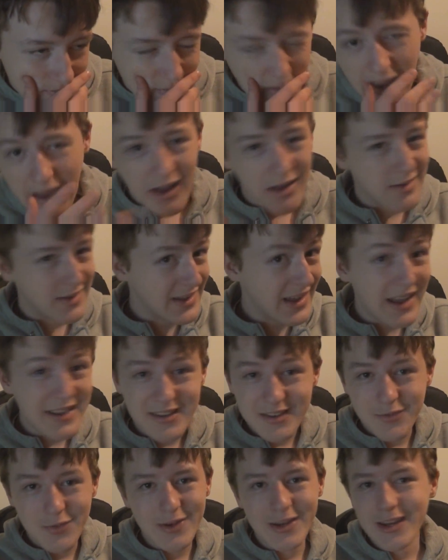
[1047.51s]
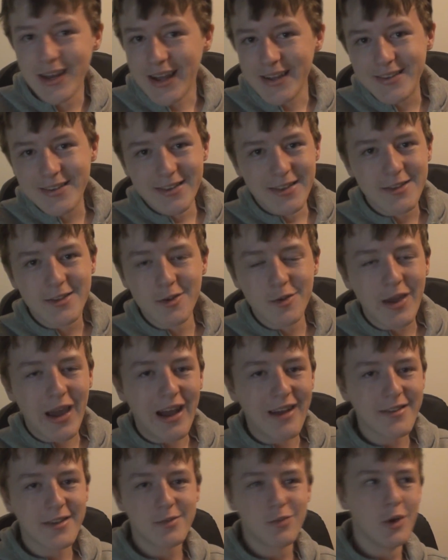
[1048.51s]
yeah, I just really like seeing the 2
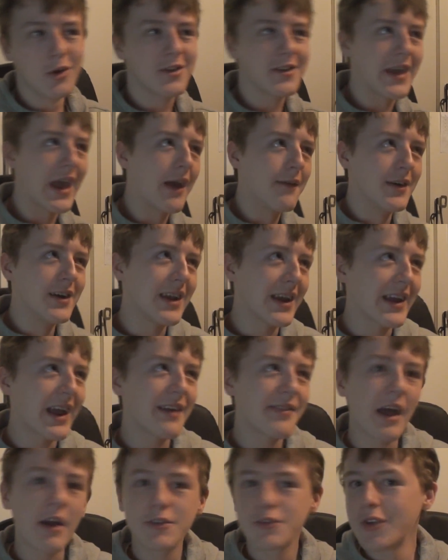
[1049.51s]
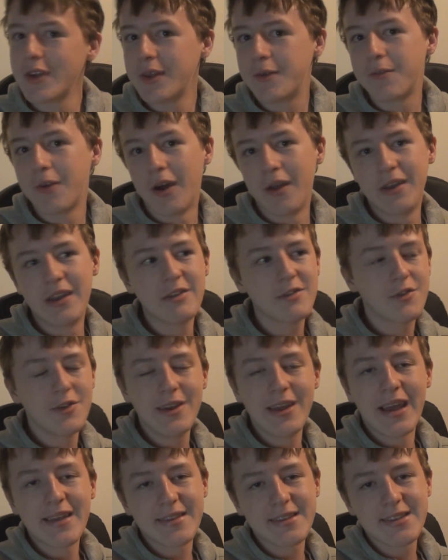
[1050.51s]
characters work together. Like, that was really fun, it was
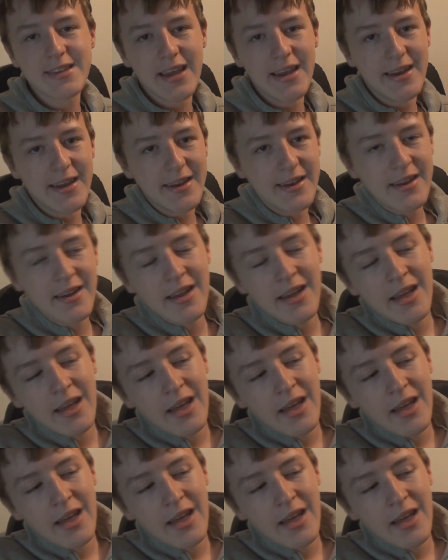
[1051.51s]
really entertaining.